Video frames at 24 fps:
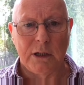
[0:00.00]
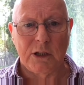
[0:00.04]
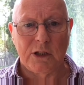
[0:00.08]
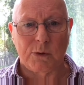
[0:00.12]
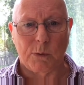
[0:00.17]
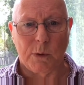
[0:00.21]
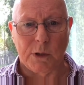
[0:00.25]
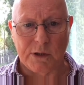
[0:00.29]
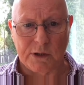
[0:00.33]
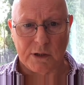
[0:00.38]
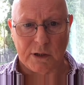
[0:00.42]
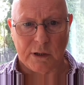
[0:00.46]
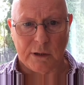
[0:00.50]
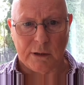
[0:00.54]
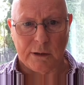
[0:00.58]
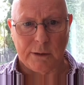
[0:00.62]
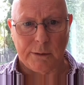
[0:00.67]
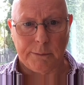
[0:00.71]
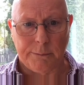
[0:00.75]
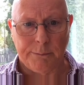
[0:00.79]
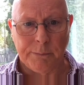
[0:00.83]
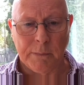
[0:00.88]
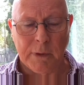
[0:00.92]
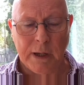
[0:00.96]
Switzerland.
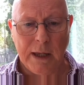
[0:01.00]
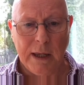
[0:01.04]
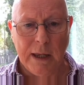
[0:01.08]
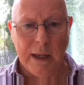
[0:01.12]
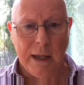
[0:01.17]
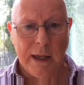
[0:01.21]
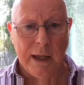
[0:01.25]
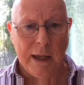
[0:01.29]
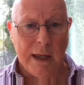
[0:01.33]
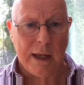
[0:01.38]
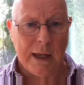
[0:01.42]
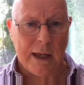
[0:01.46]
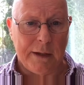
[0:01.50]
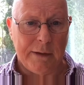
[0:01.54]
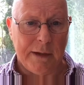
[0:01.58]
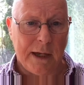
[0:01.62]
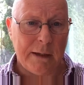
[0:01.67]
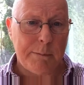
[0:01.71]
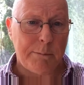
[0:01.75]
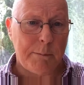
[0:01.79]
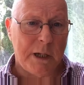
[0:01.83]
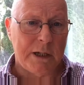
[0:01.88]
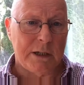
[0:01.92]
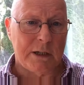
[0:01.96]
And
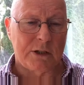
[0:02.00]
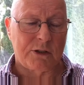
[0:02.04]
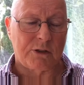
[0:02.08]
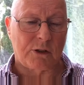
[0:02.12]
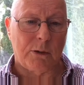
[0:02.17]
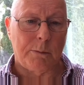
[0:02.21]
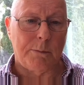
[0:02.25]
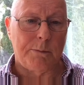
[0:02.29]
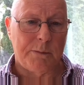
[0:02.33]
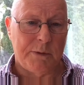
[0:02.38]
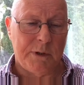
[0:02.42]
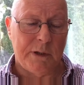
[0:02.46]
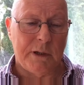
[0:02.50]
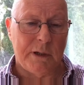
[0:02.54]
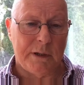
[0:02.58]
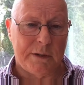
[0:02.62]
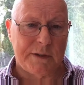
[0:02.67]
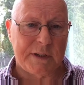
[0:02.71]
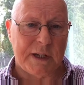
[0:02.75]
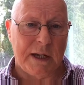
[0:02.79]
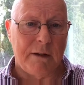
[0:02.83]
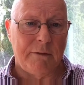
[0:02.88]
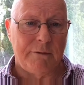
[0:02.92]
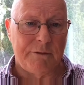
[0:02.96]
that manuscript
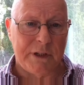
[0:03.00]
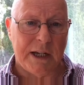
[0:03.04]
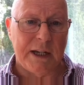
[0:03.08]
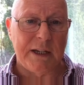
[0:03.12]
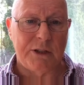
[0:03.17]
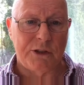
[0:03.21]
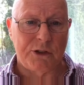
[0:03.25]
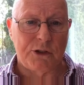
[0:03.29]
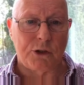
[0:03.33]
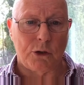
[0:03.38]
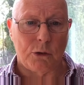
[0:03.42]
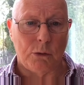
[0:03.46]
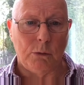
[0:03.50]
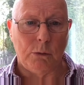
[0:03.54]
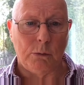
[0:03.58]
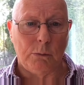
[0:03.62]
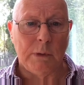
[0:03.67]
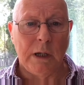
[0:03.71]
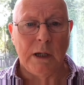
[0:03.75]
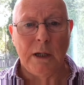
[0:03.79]
itself dates to